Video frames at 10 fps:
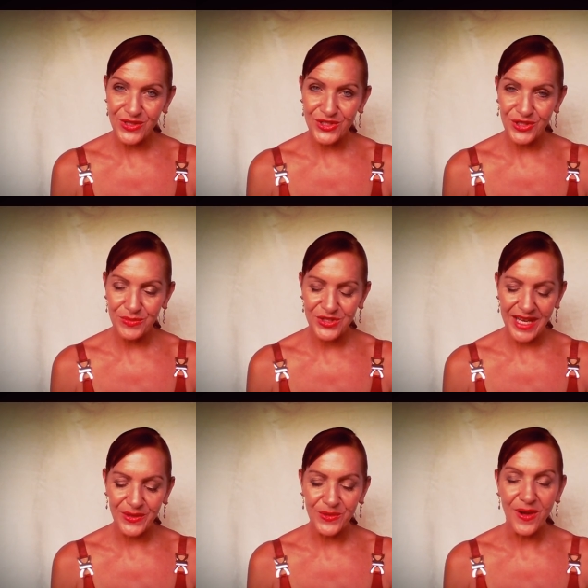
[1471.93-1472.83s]
YouTube
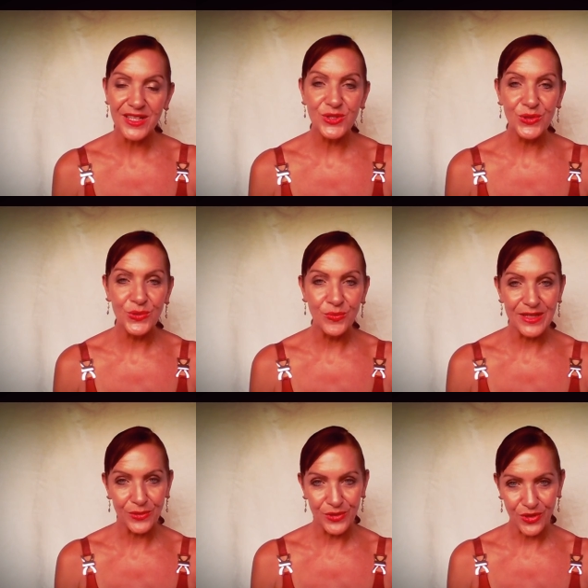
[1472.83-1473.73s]
channel. I do
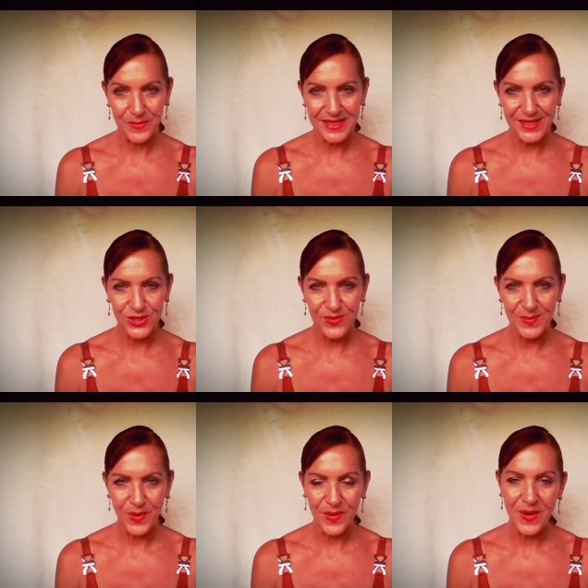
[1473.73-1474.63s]
read all the comments and do
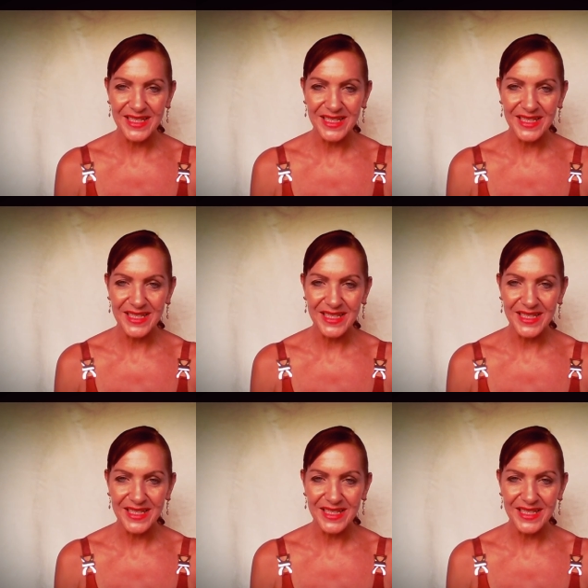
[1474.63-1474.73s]
respond.